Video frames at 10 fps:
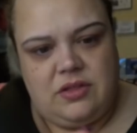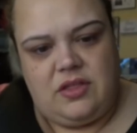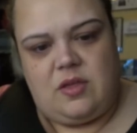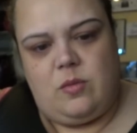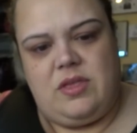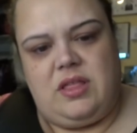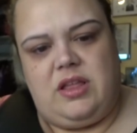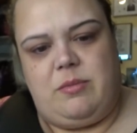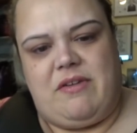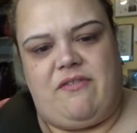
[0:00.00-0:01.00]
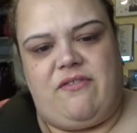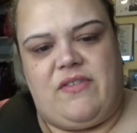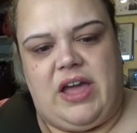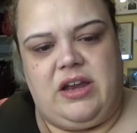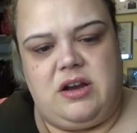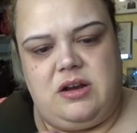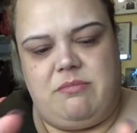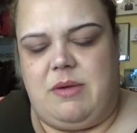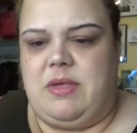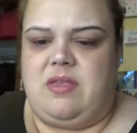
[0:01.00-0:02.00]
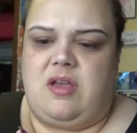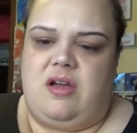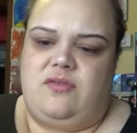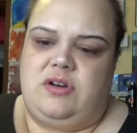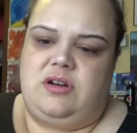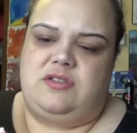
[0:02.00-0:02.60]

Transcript: this one's a little bit finer, maybe softer,